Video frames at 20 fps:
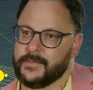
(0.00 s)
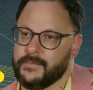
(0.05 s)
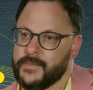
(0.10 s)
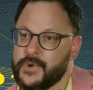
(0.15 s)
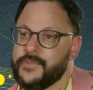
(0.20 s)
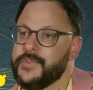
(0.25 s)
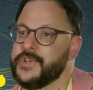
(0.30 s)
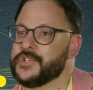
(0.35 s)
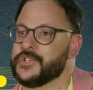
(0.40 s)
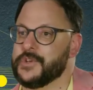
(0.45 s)

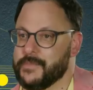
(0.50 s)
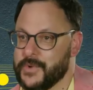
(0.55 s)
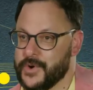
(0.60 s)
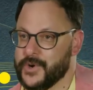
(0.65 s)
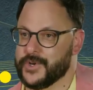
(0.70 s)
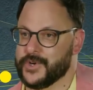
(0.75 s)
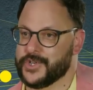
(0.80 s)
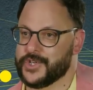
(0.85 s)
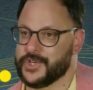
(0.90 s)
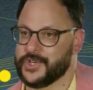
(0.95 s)
movies
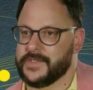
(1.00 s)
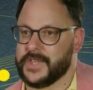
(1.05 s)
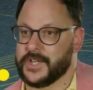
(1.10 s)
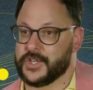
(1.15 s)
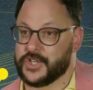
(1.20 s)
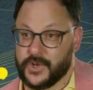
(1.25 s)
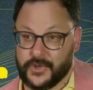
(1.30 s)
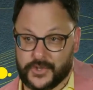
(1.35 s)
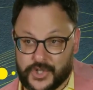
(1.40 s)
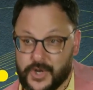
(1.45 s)
emerge
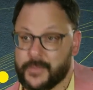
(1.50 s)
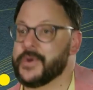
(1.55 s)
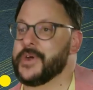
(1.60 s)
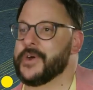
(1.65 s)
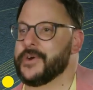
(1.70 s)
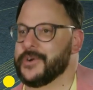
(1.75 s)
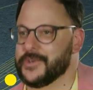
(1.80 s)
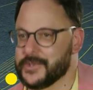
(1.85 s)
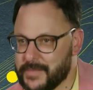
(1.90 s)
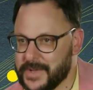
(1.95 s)
that show
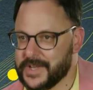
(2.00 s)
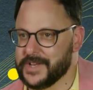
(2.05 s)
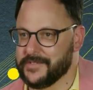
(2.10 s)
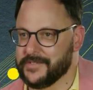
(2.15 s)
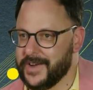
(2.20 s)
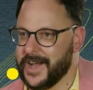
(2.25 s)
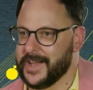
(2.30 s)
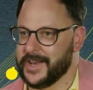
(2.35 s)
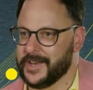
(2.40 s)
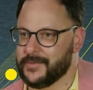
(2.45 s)
superheroes being
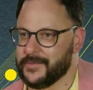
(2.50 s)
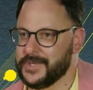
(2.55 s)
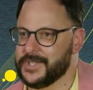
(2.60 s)
divided.